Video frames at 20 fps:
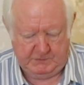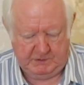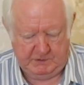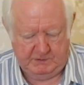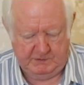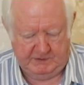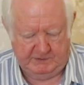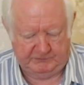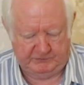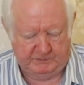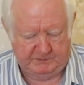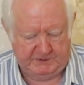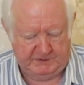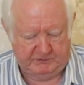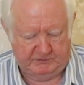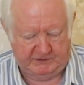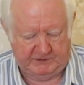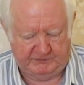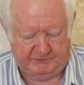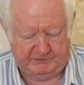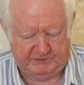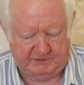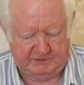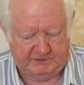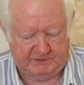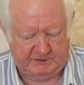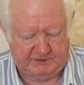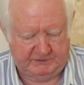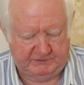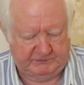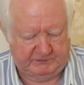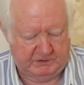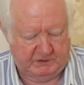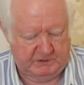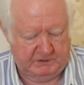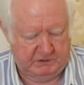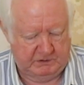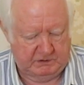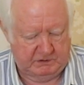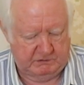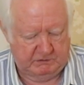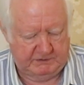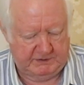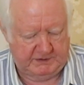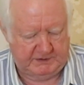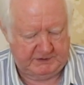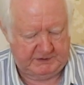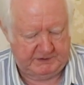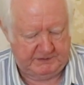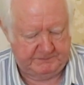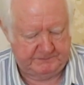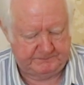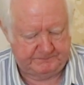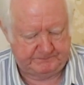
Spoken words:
We have some interesting things going on already.